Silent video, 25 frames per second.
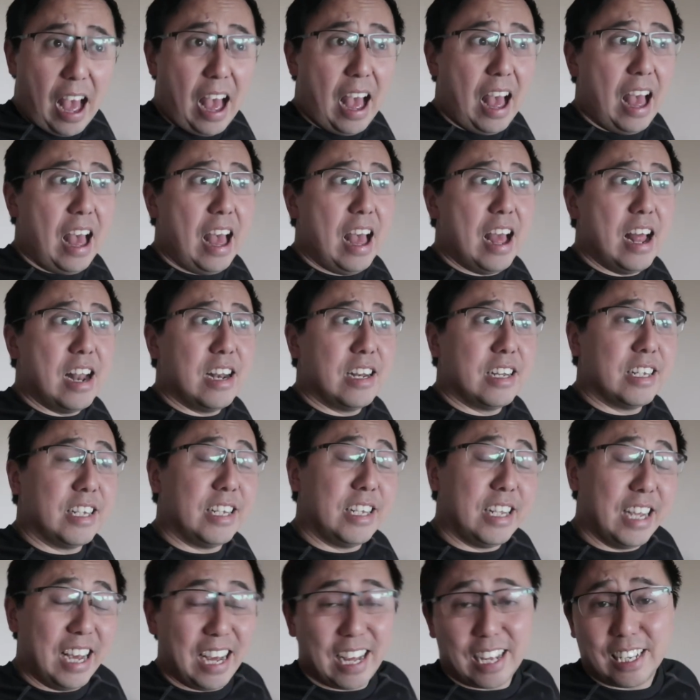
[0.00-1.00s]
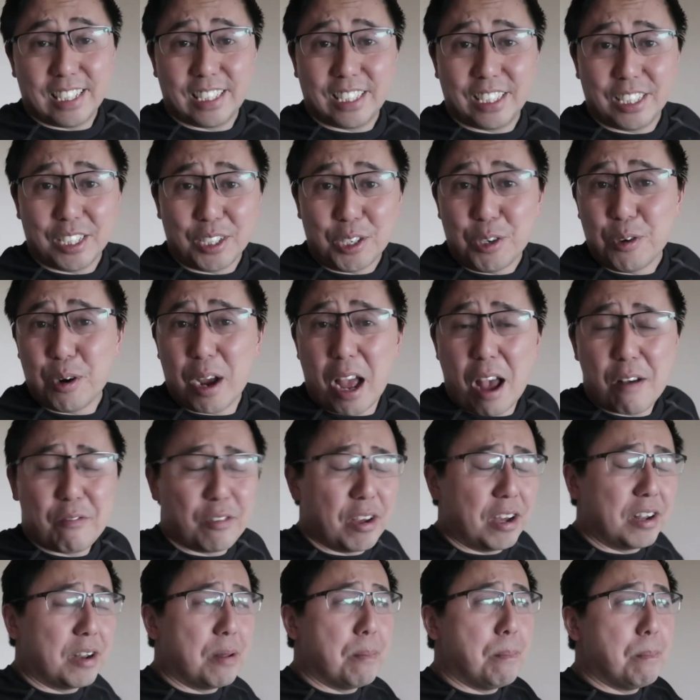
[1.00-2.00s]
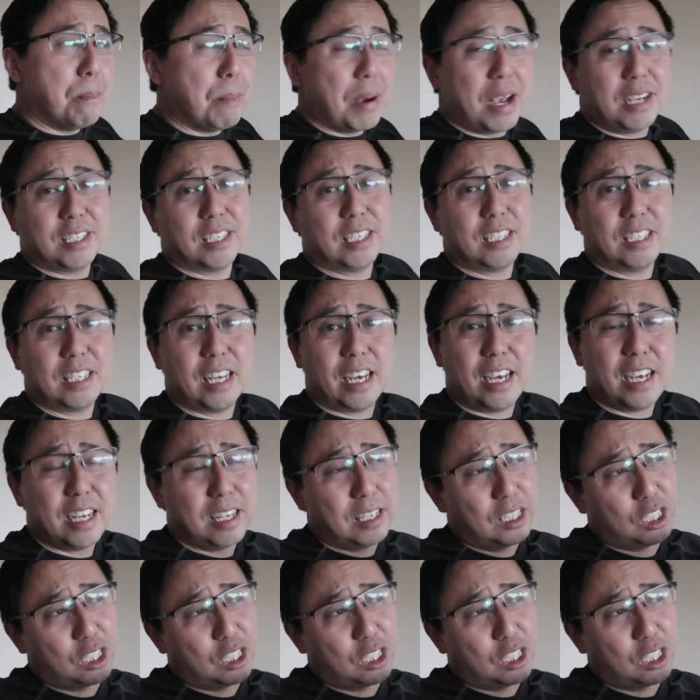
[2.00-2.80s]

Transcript: and yes, you have an amazing day.